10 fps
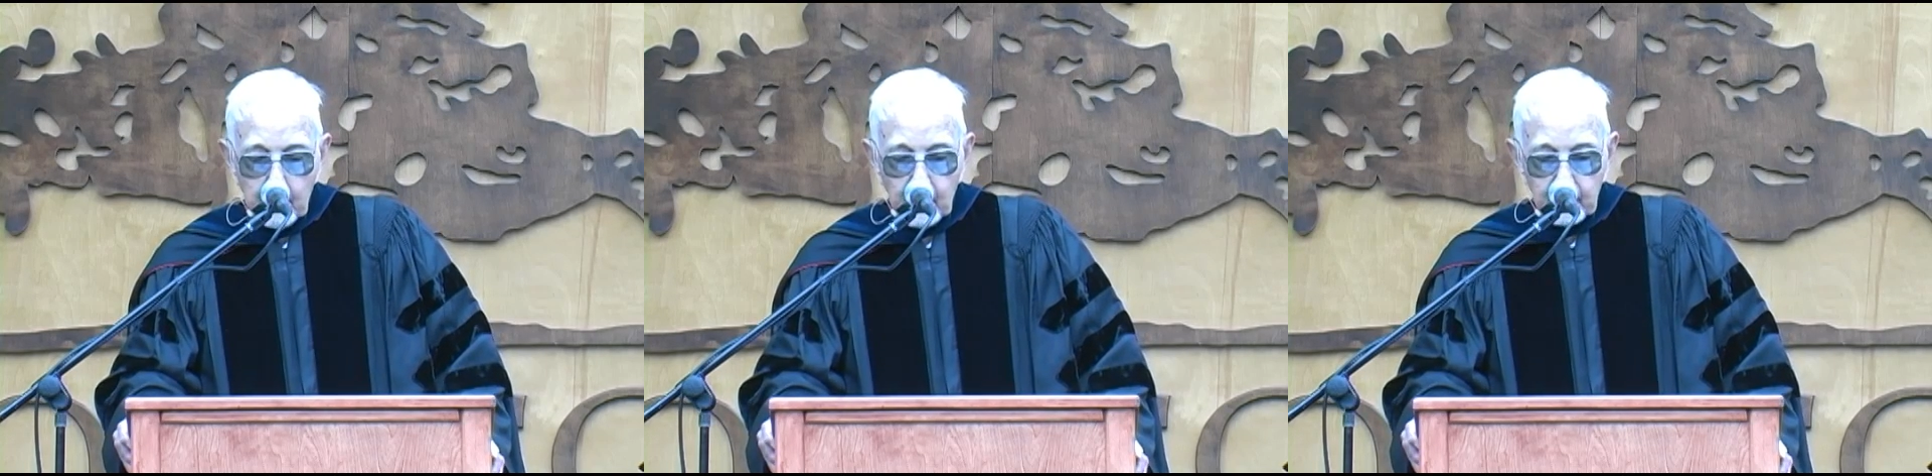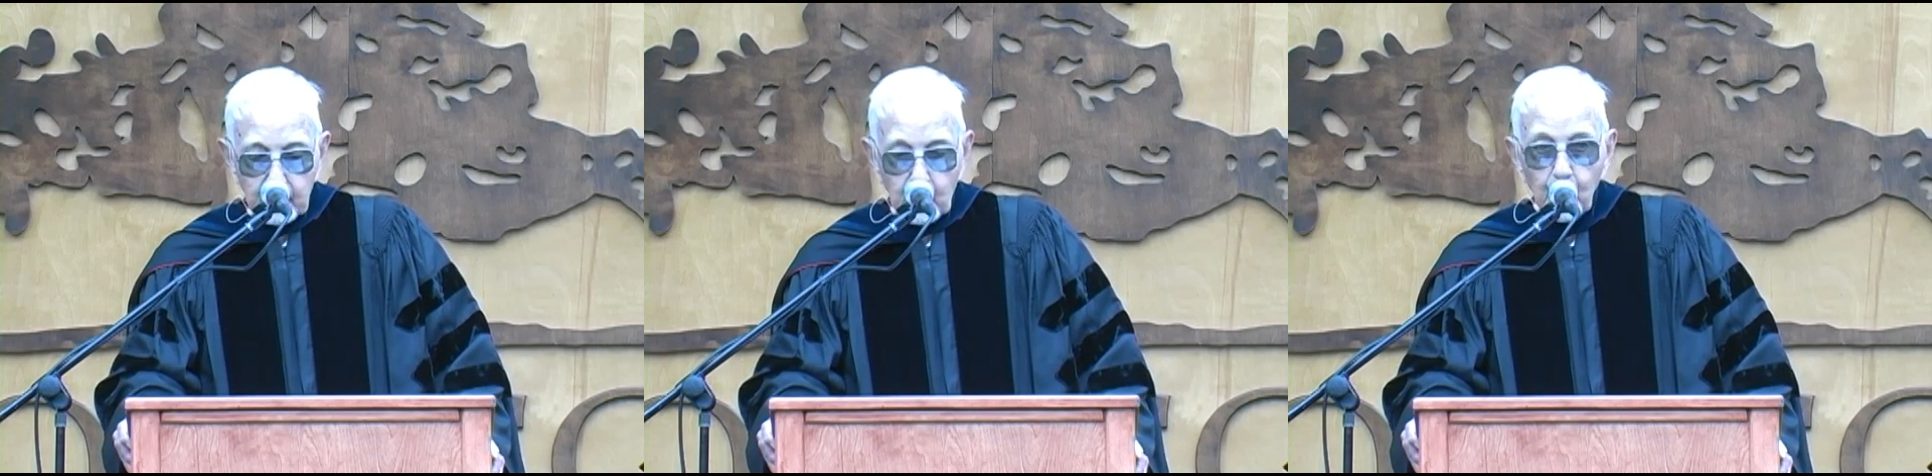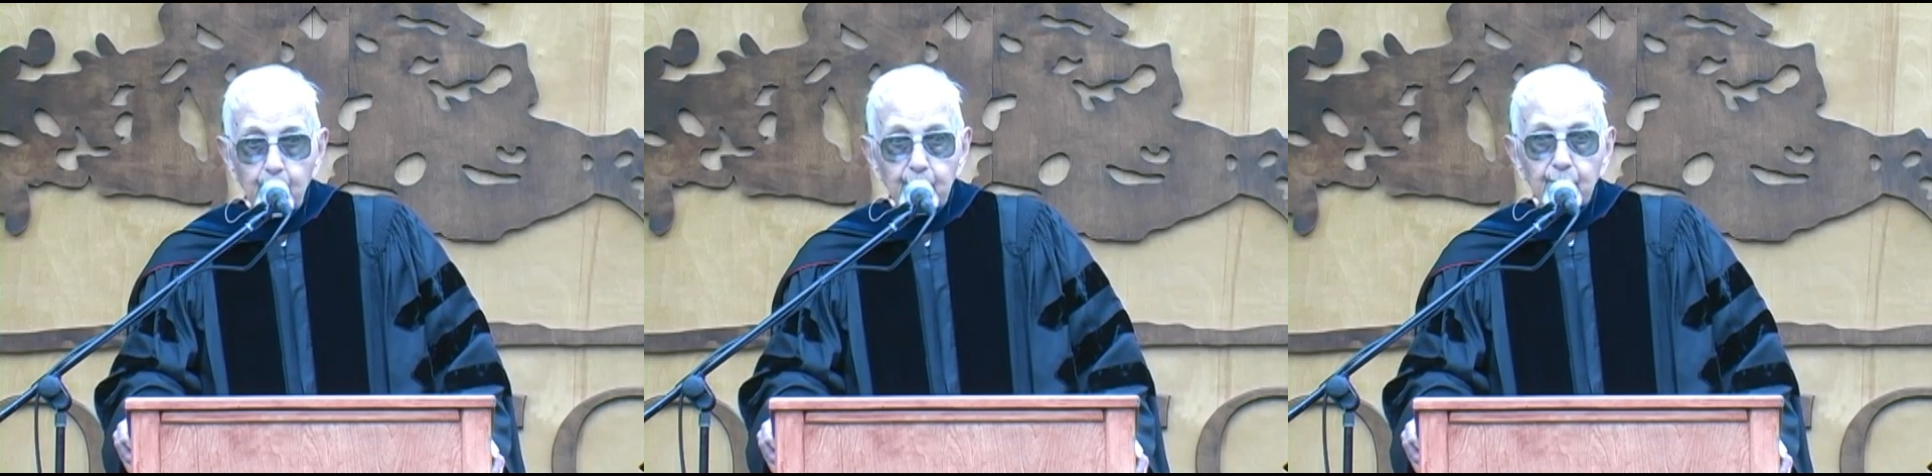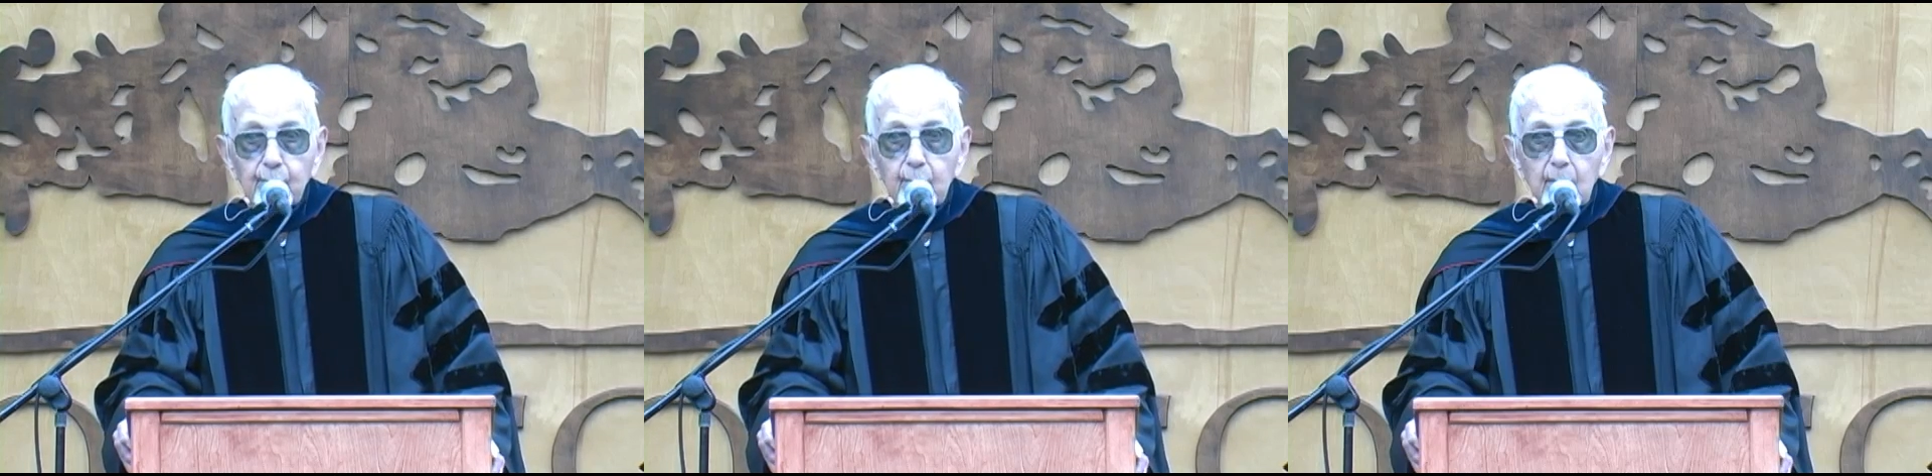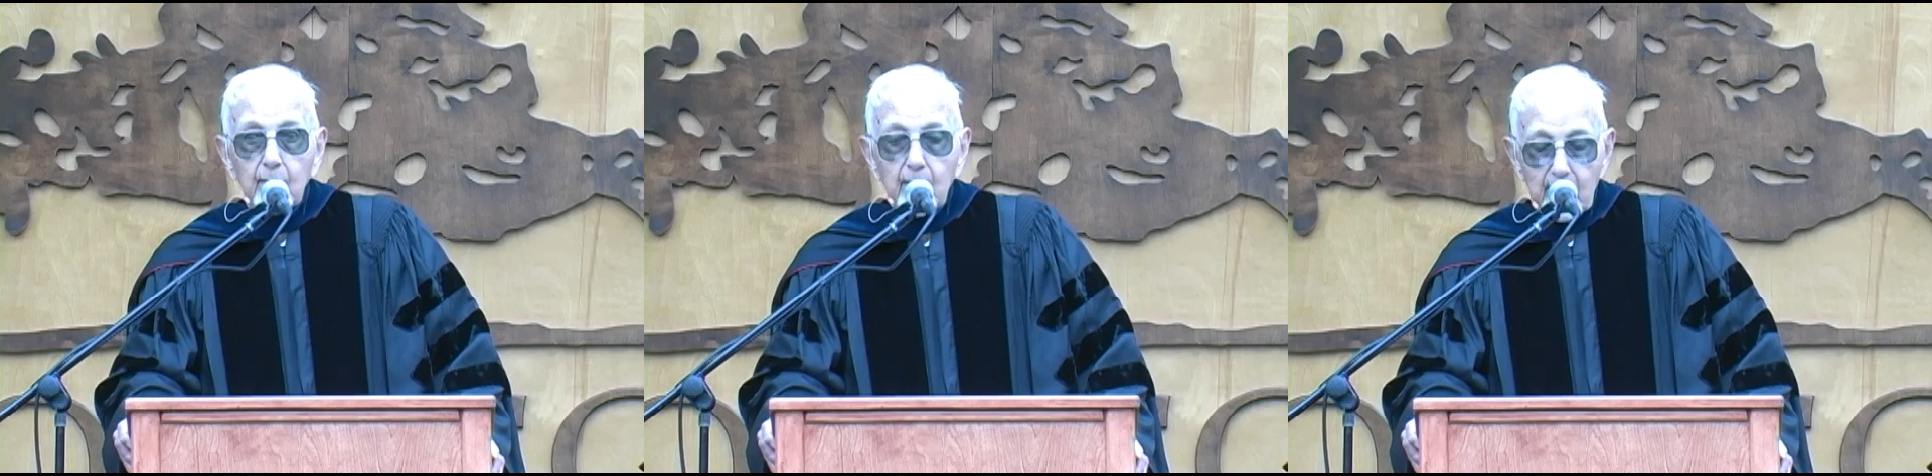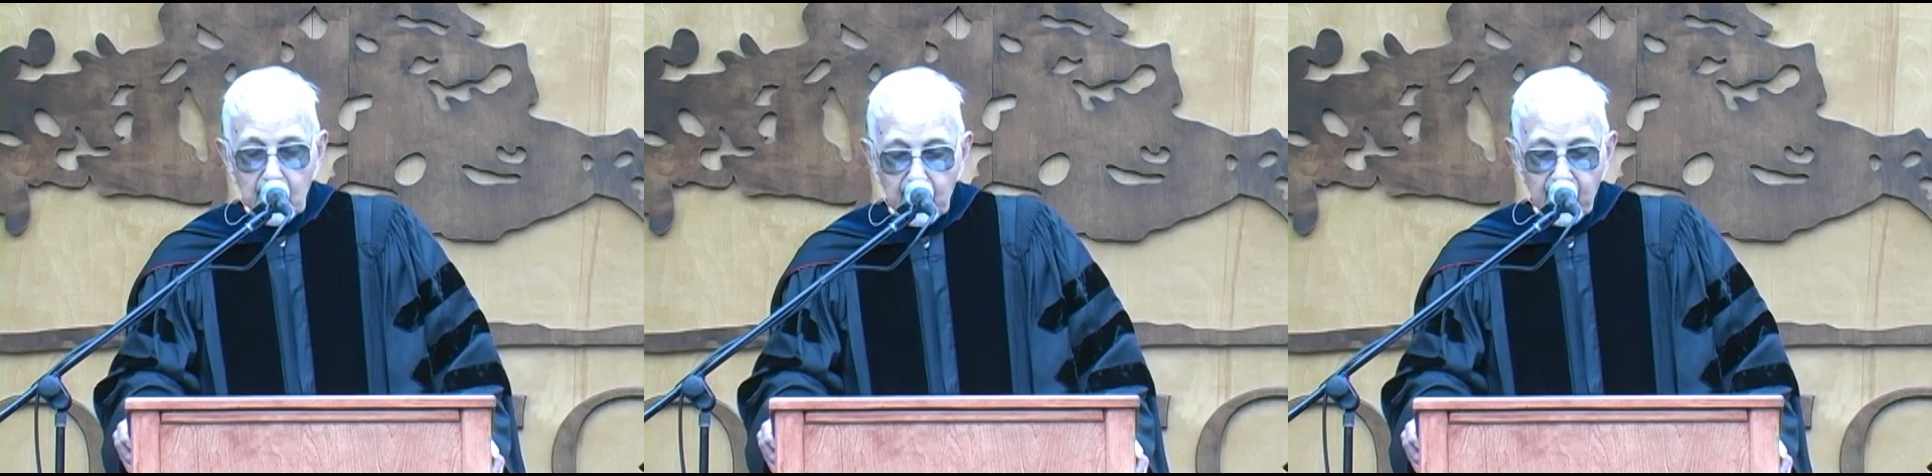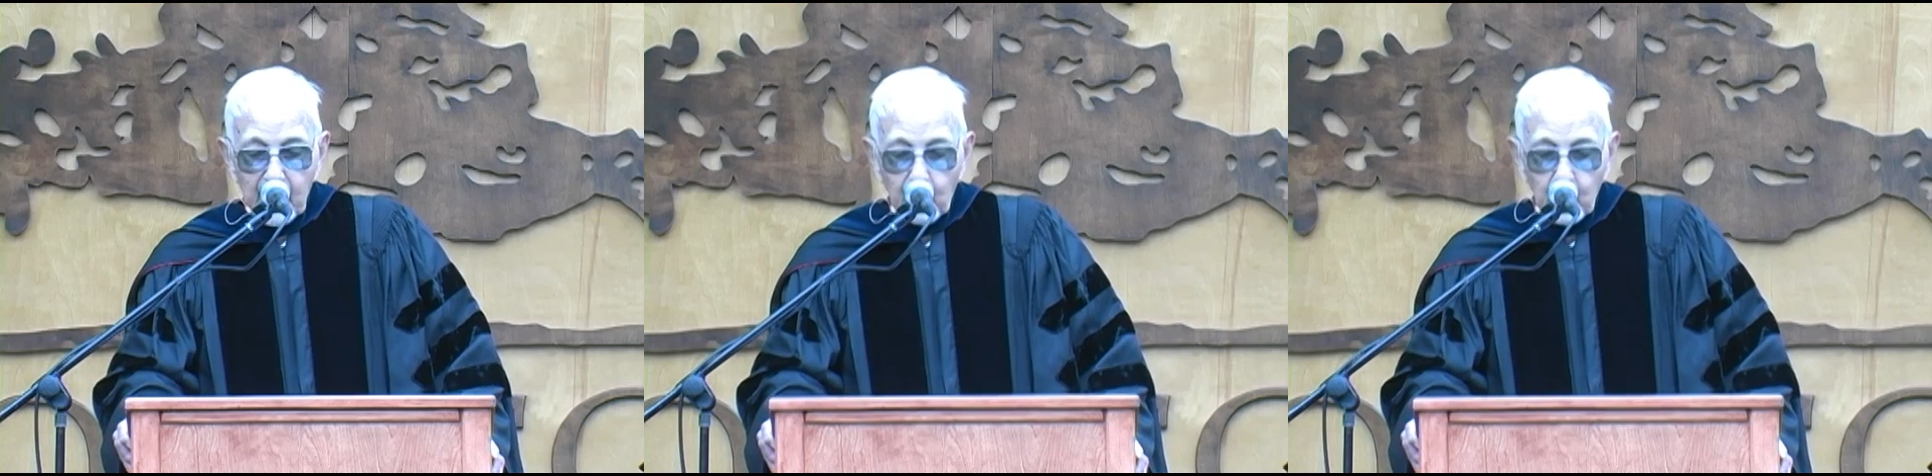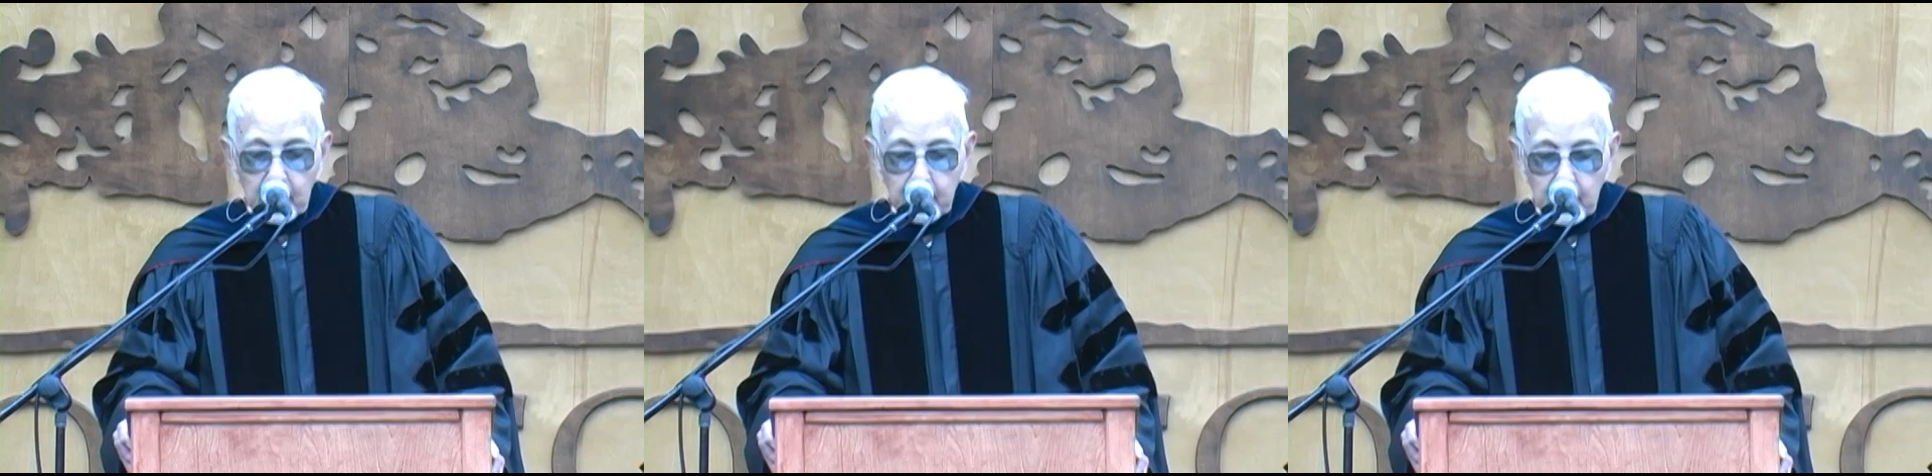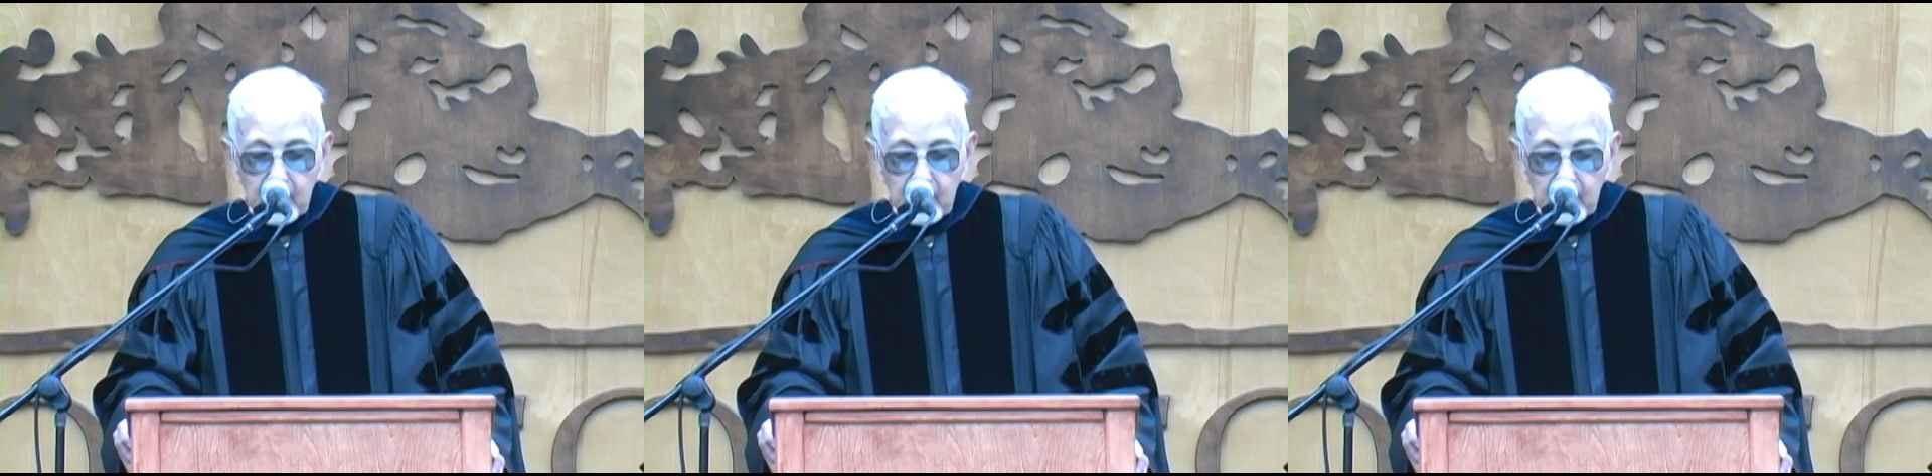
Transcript: But oops, that one